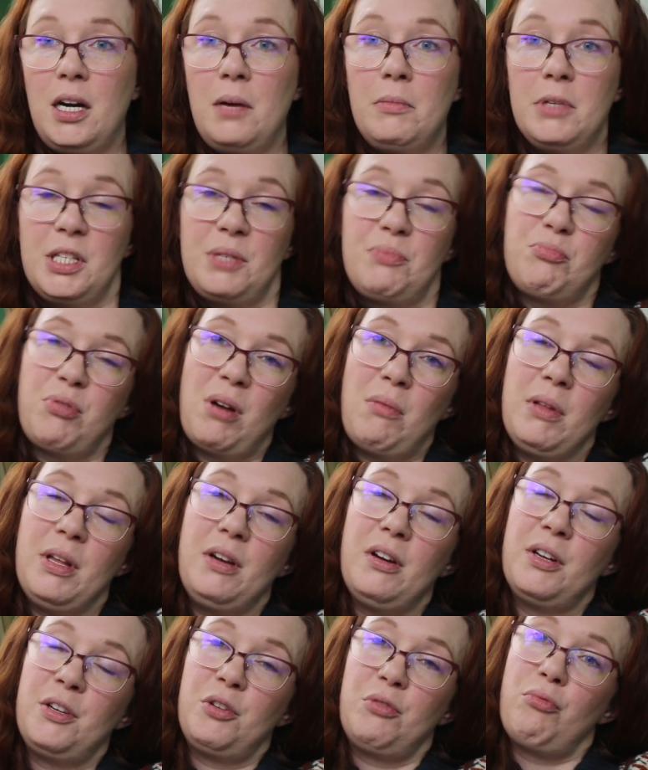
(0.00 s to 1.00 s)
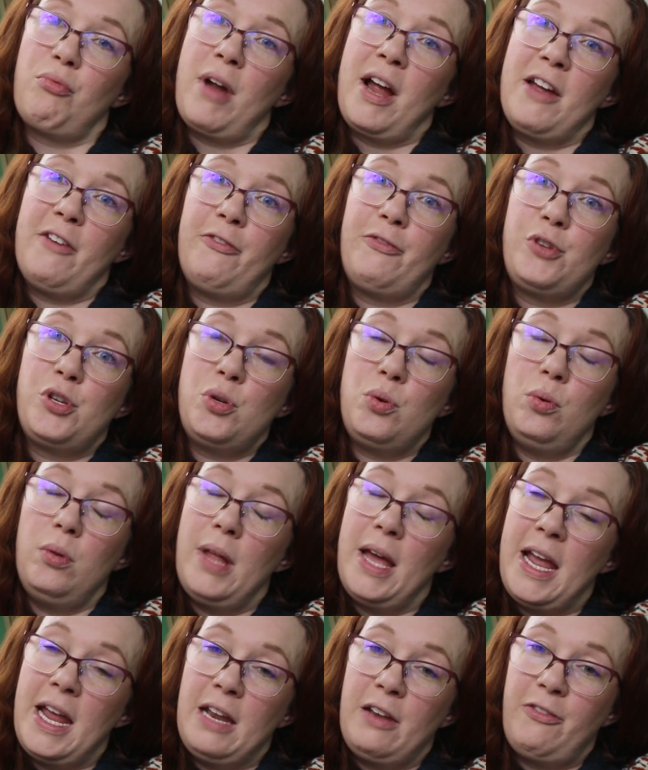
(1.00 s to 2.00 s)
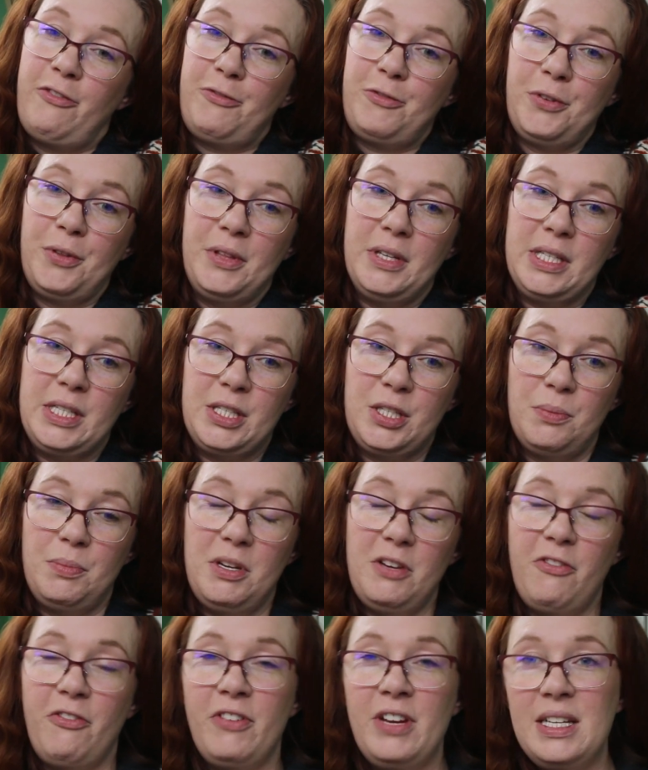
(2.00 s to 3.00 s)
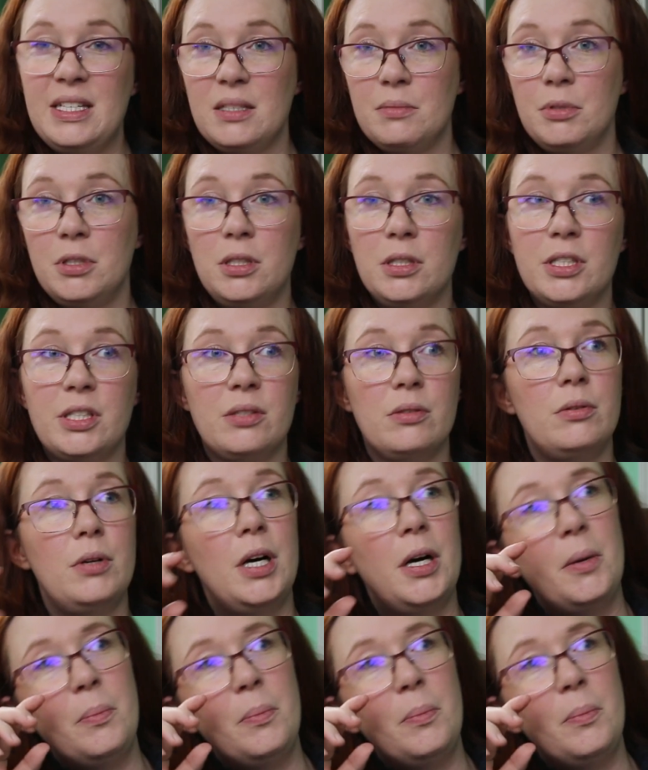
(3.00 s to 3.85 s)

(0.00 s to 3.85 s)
is probably going to arrive too late for this to be feasible. So